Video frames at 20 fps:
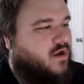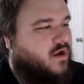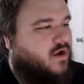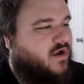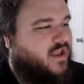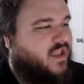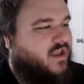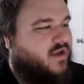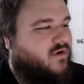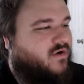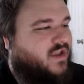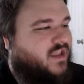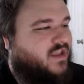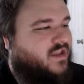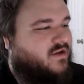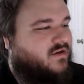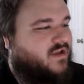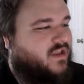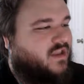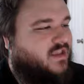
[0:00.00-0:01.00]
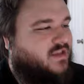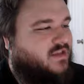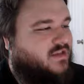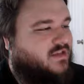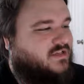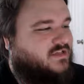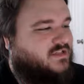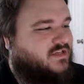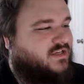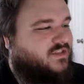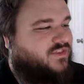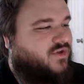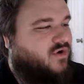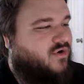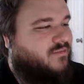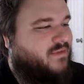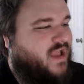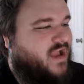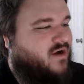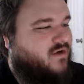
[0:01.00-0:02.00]
Okay, okay, okay. He's going to throw
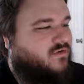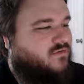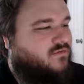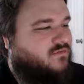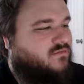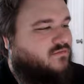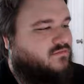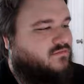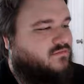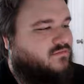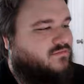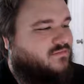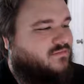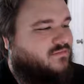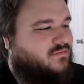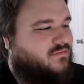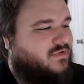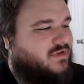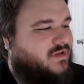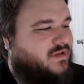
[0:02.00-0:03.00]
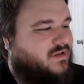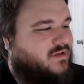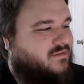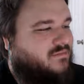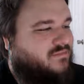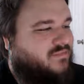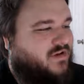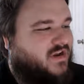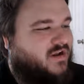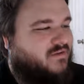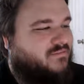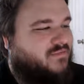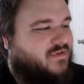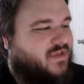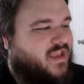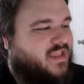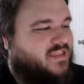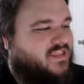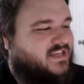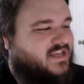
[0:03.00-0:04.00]
him out, but I'm going to
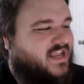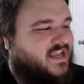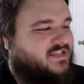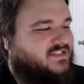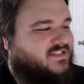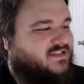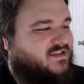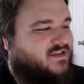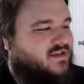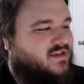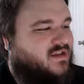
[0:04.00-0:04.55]
be at the desk.